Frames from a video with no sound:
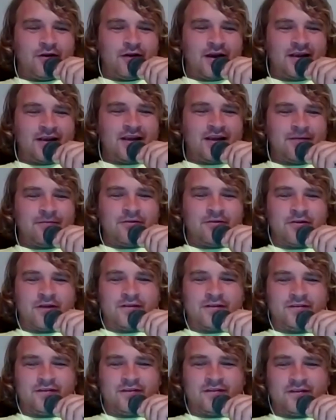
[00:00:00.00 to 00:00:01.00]
I came
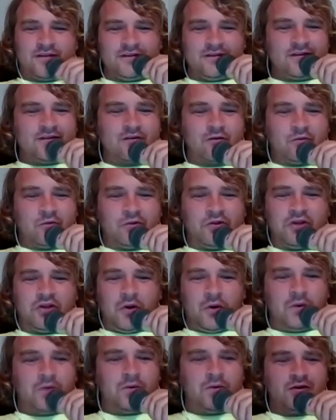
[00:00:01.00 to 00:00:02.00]
across this. This is a really
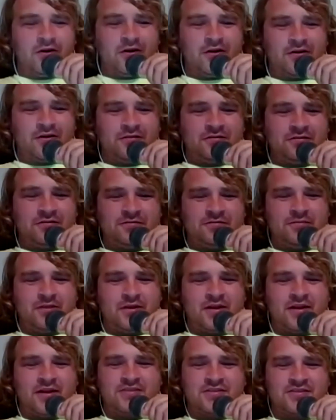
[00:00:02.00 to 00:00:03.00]
old article, but
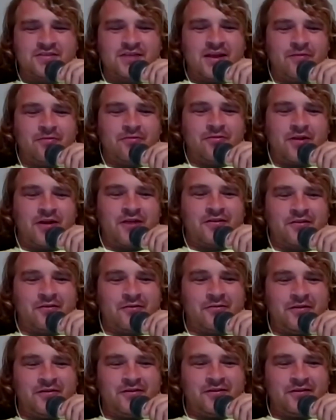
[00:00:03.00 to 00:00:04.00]
I just came across it
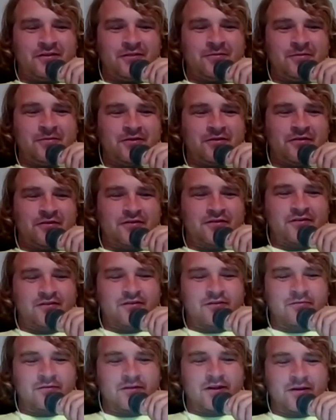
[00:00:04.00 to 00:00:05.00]
recently because
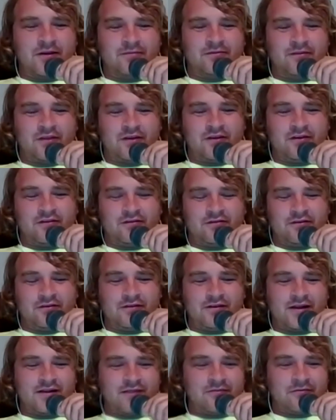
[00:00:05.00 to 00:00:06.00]
sometimes they
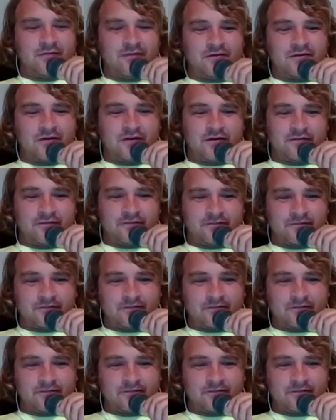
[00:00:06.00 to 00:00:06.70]
do that sort of stuff.